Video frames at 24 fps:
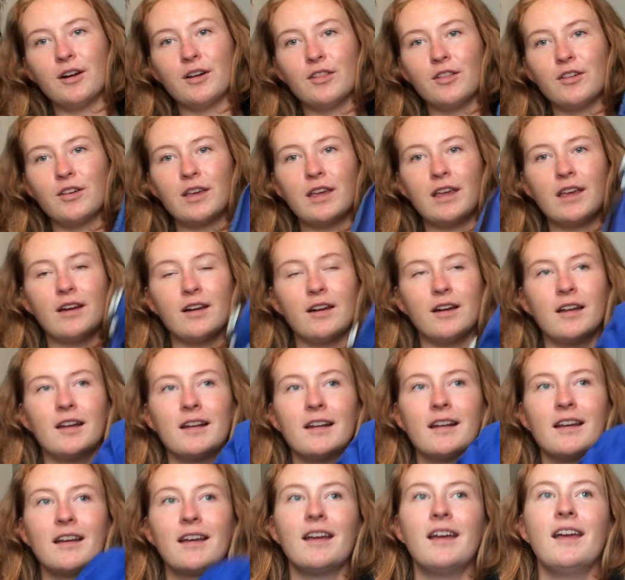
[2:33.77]
are looking
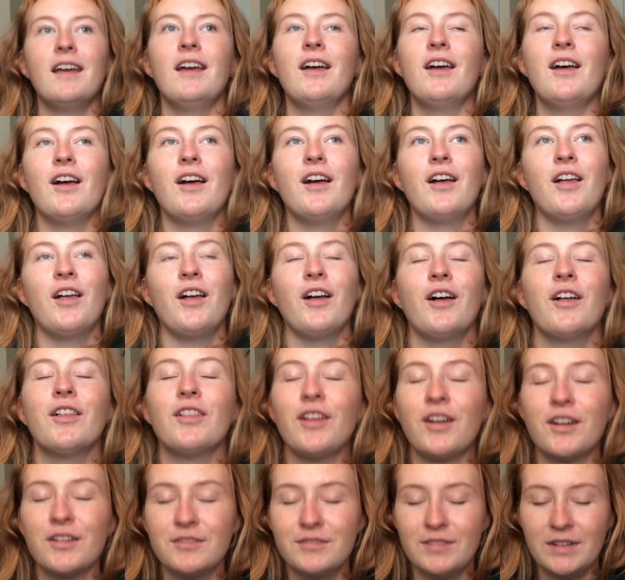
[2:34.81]
on a
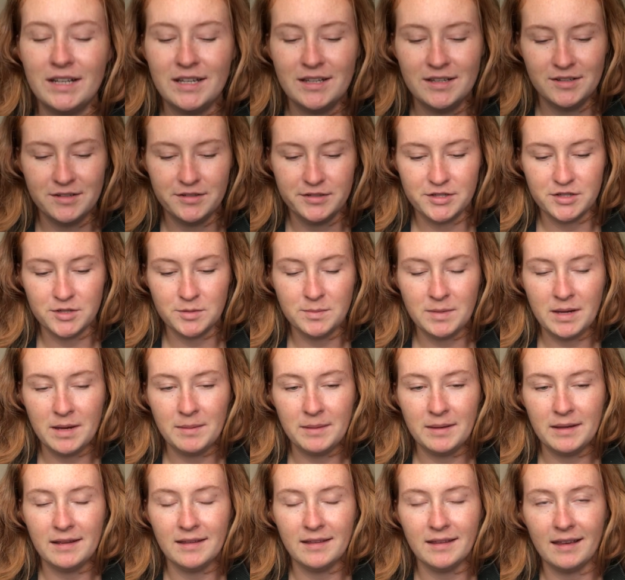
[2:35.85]
lot of videos or
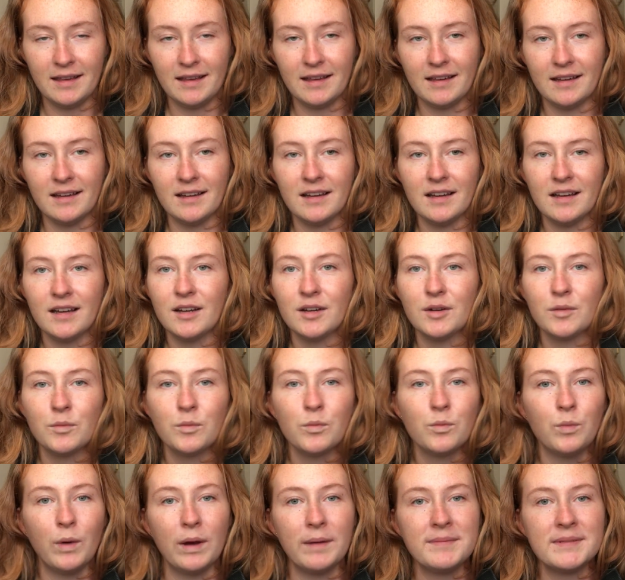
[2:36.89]
maybe like
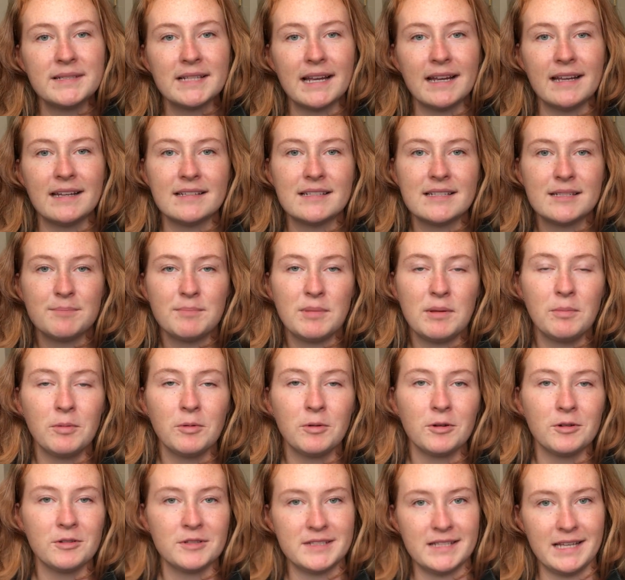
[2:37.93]
websites, people
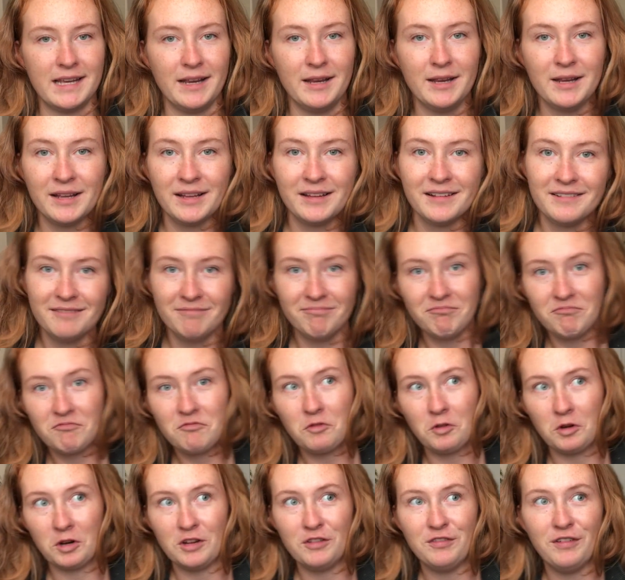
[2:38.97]
will say
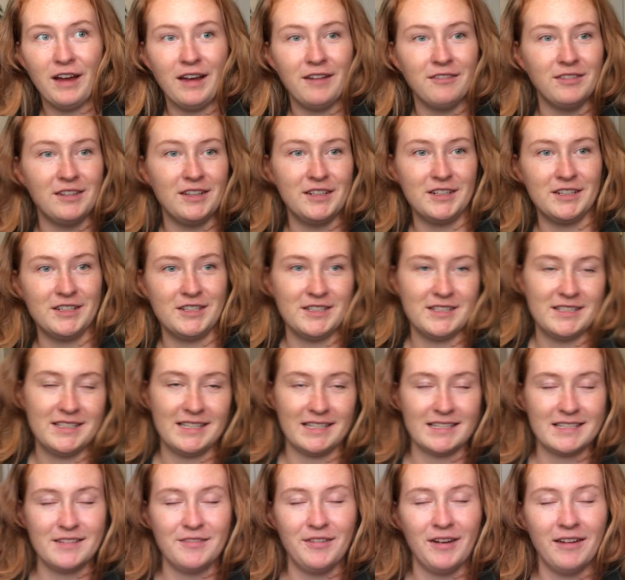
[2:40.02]
45 liters,
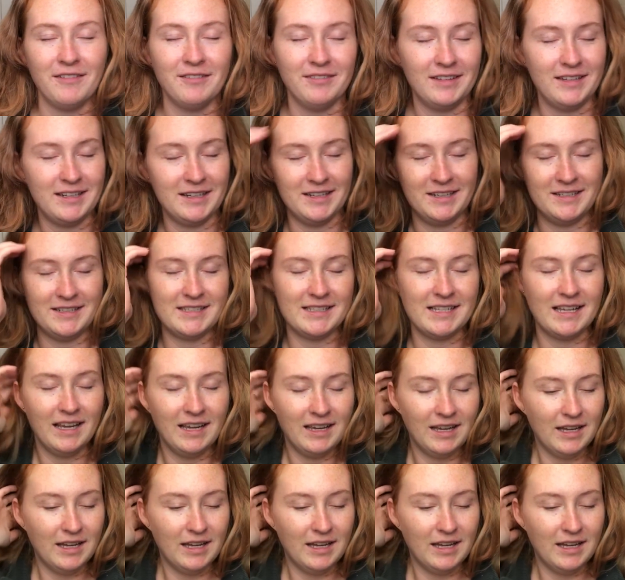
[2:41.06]
65 liters.